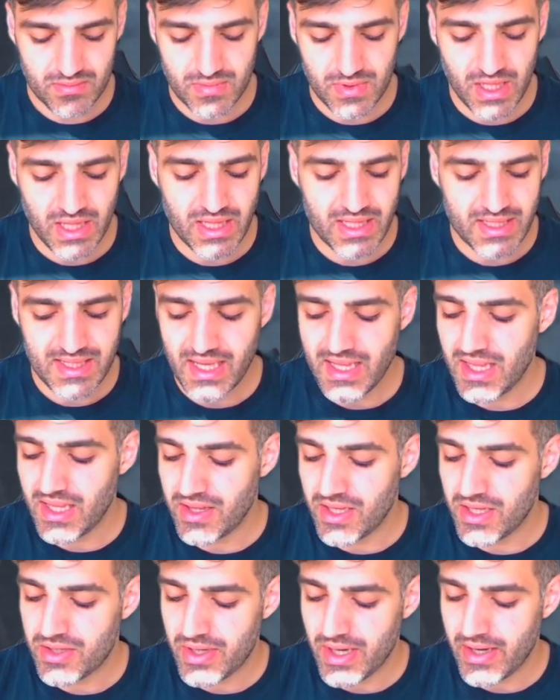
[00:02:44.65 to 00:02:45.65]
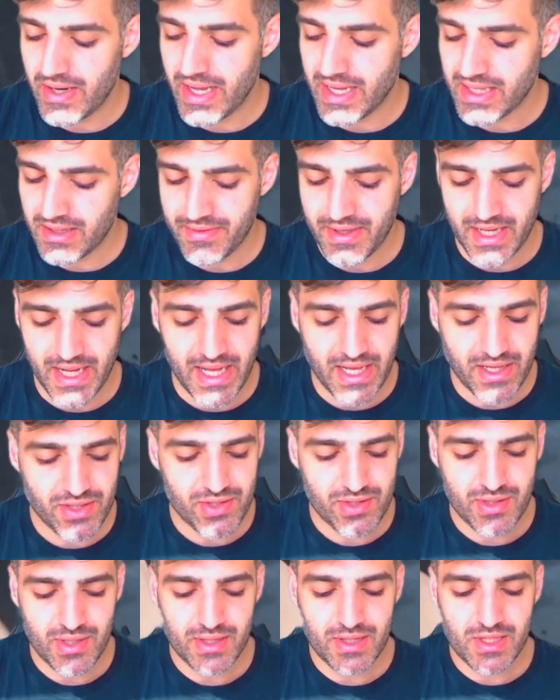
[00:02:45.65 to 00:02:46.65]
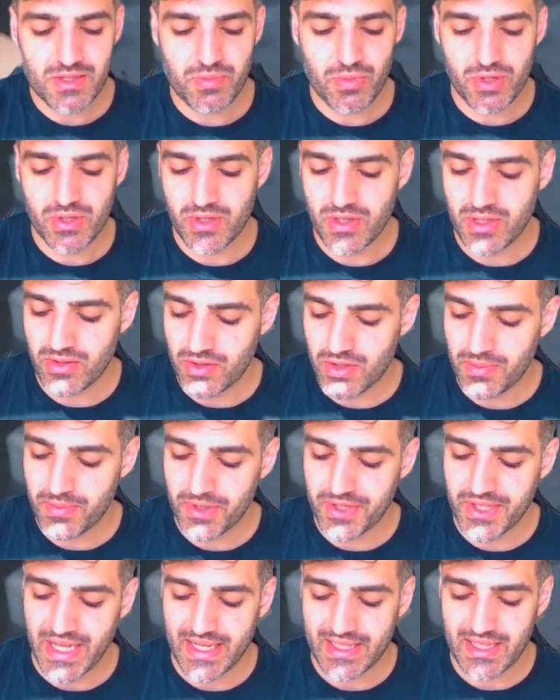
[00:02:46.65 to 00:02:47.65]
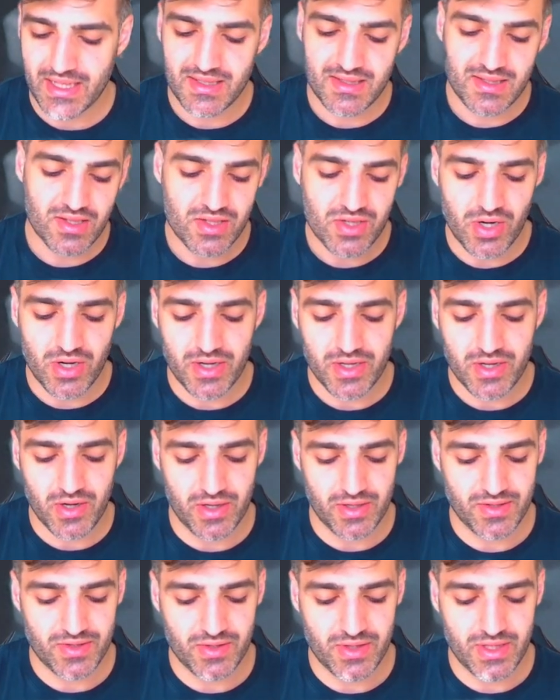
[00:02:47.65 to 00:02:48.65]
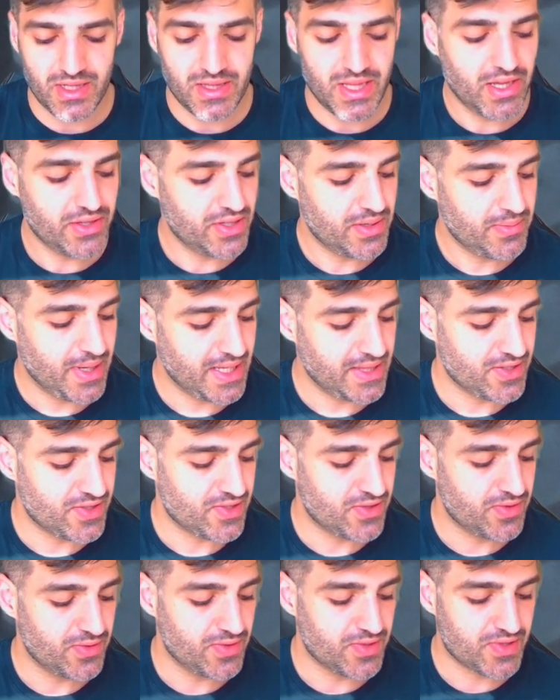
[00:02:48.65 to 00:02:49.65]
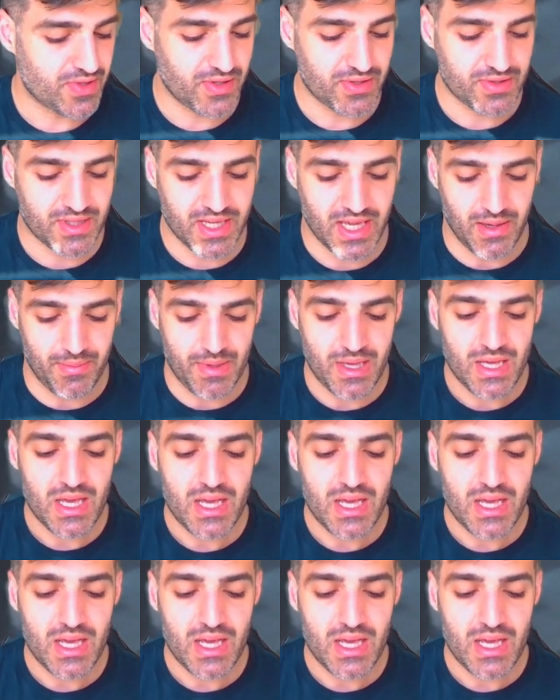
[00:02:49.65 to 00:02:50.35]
And let's say that they try to activate Ash. At this point, you go triple tactics, discard a card. So then now they're -2 to start the game.